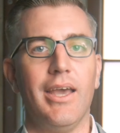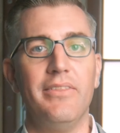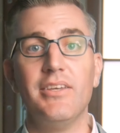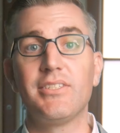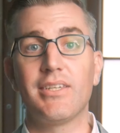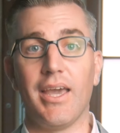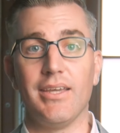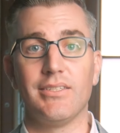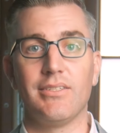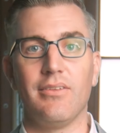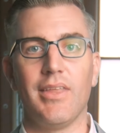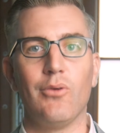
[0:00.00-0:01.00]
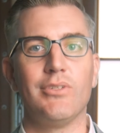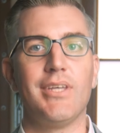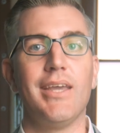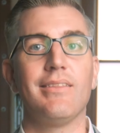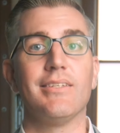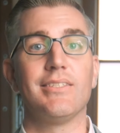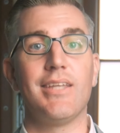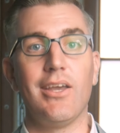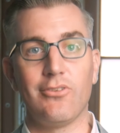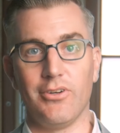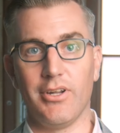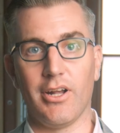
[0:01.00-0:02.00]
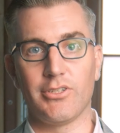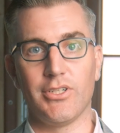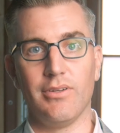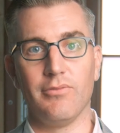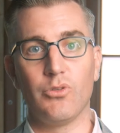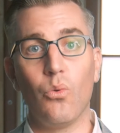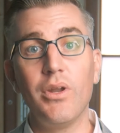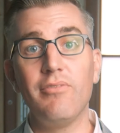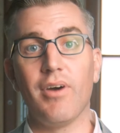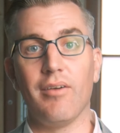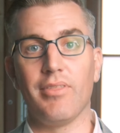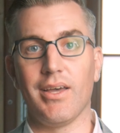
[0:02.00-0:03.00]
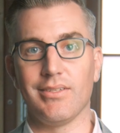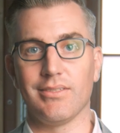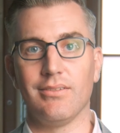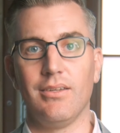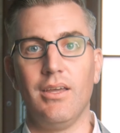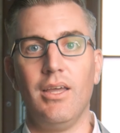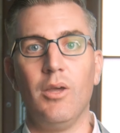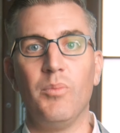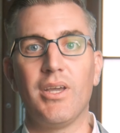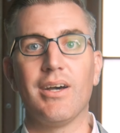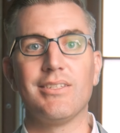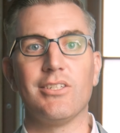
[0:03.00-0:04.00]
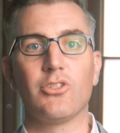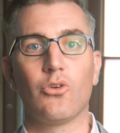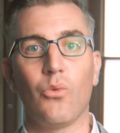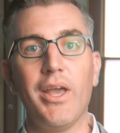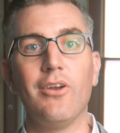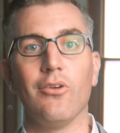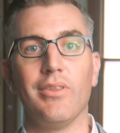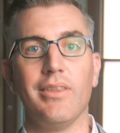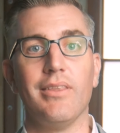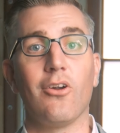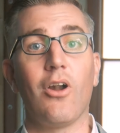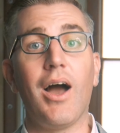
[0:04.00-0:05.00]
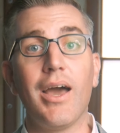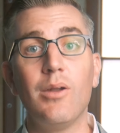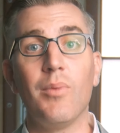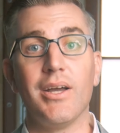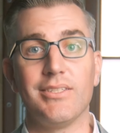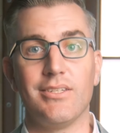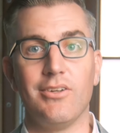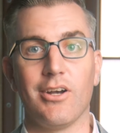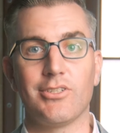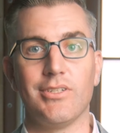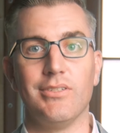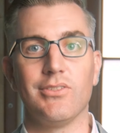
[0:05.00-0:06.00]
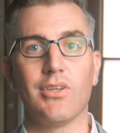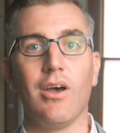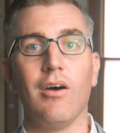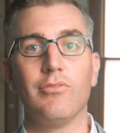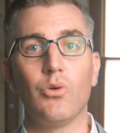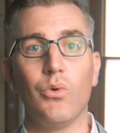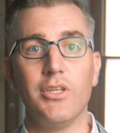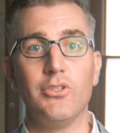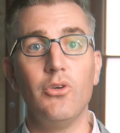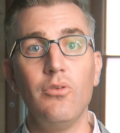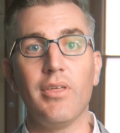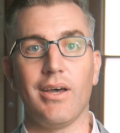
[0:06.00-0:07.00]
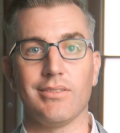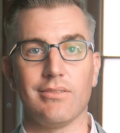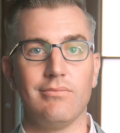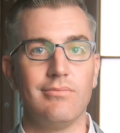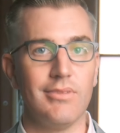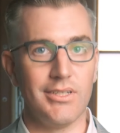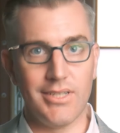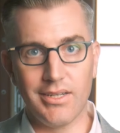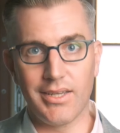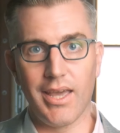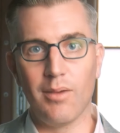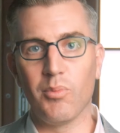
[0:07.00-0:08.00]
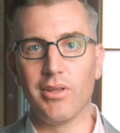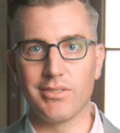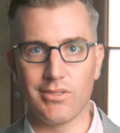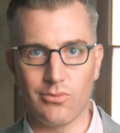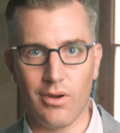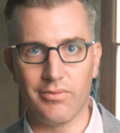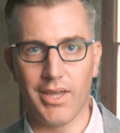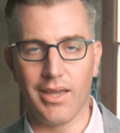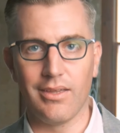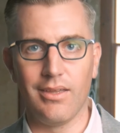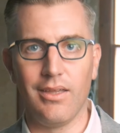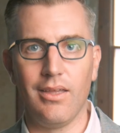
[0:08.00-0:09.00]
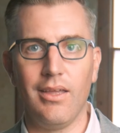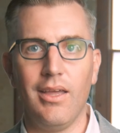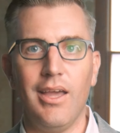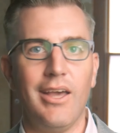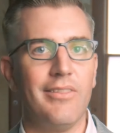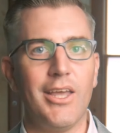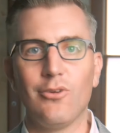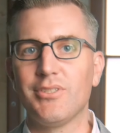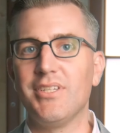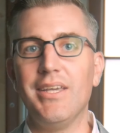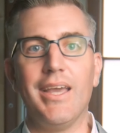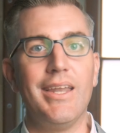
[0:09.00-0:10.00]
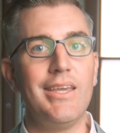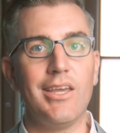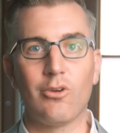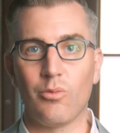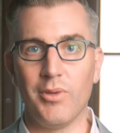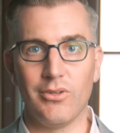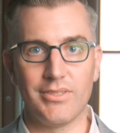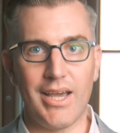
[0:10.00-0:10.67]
In this case, they would take the standard deduction of $25,000 because it's greater than their itemized deductions of $22,000, the $10K plus the $12K. They don't see any incremental